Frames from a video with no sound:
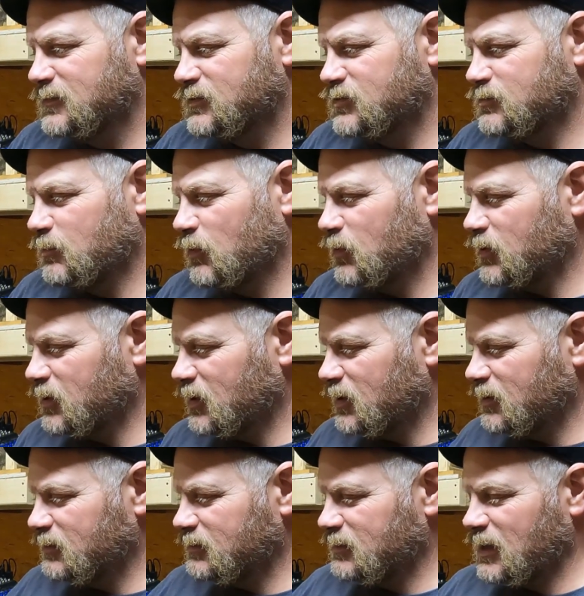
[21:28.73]
smoking
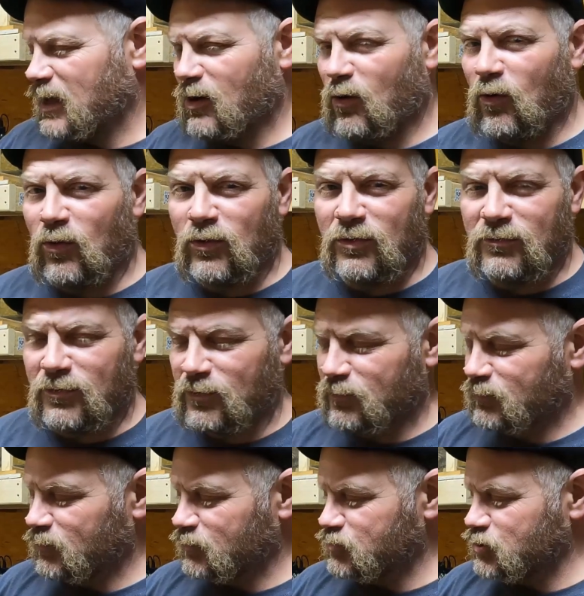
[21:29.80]
that old of a
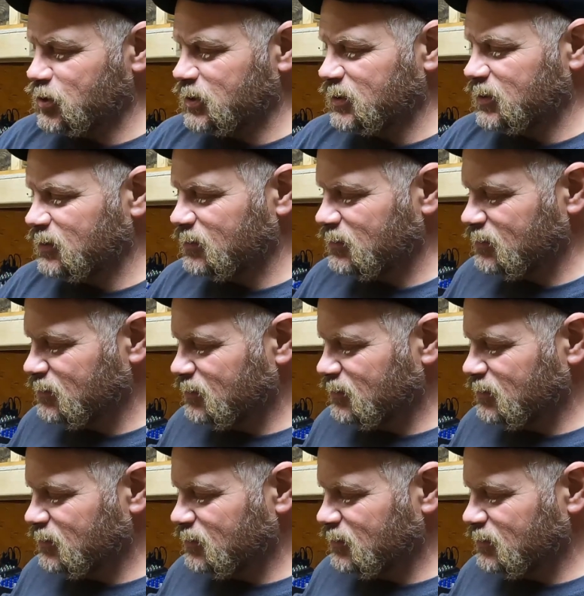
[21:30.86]
Virginia.